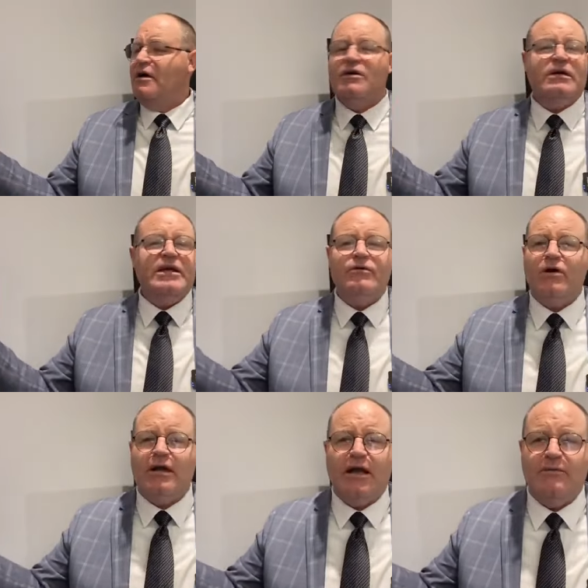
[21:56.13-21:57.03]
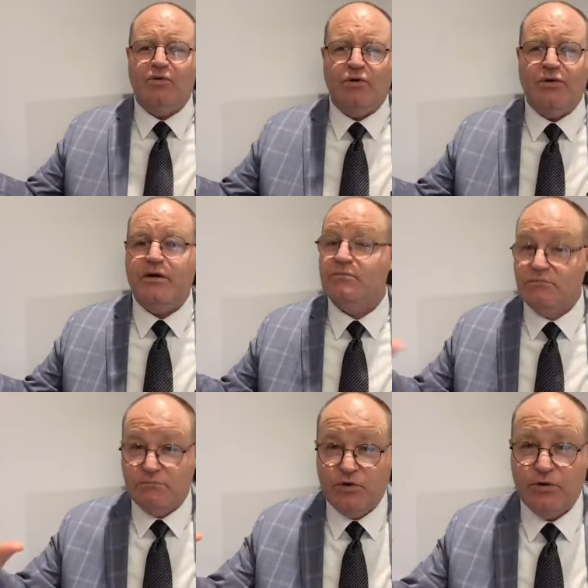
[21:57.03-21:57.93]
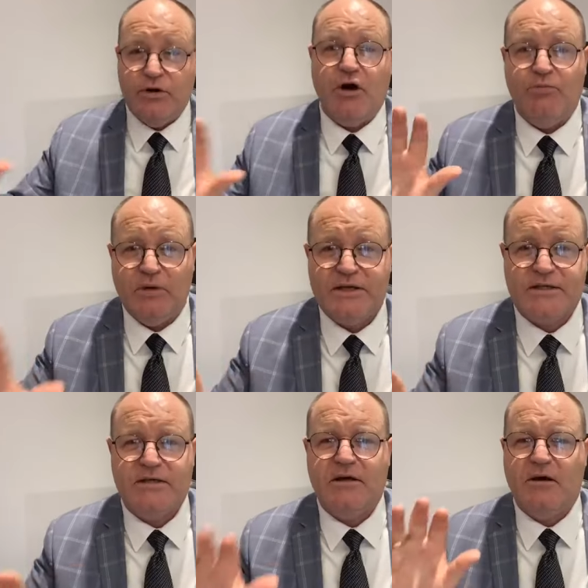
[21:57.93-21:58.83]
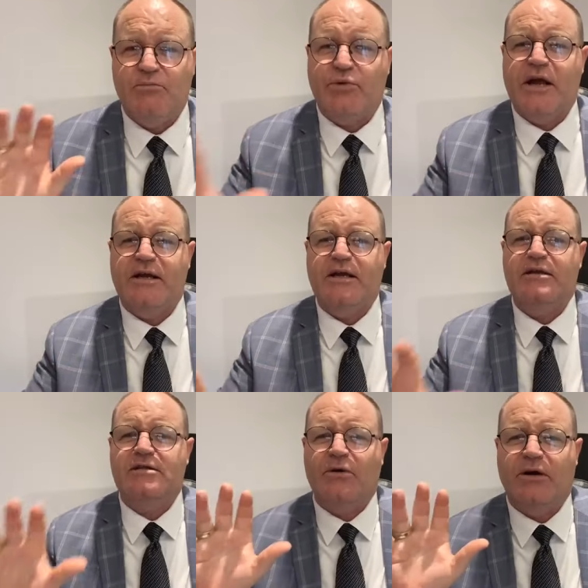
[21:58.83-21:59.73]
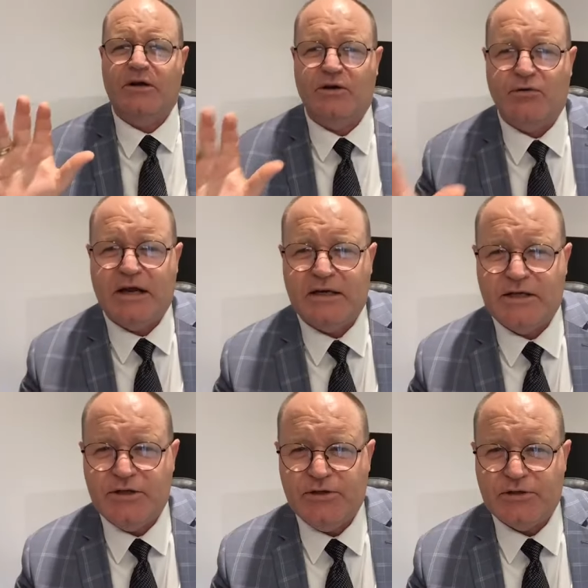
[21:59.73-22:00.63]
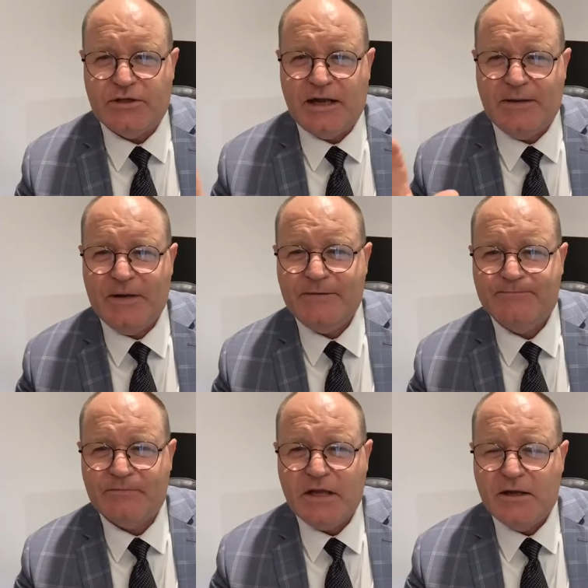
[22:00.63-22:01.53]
Uh, here I am, Lord, good. I'll bless it, I'll break it, so I can greatly use it. Amen.